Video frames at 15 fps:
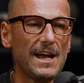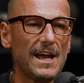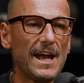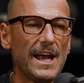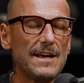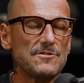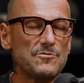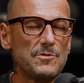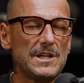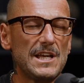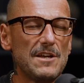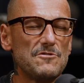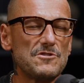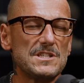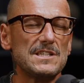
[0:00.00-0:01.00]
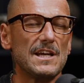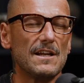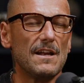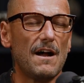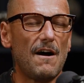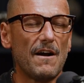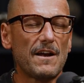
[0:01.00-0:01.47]
It's really
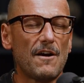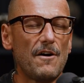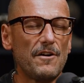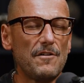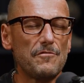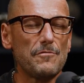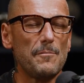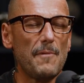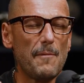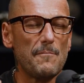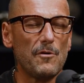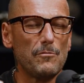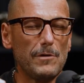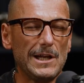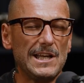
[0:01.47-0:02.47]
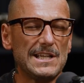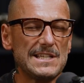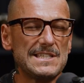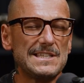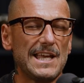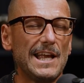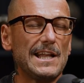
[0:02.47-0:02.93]
interesting. I kind of remember really
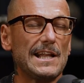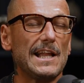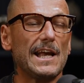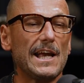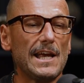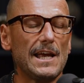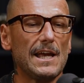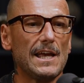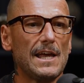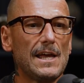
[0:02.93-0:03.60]
distinctly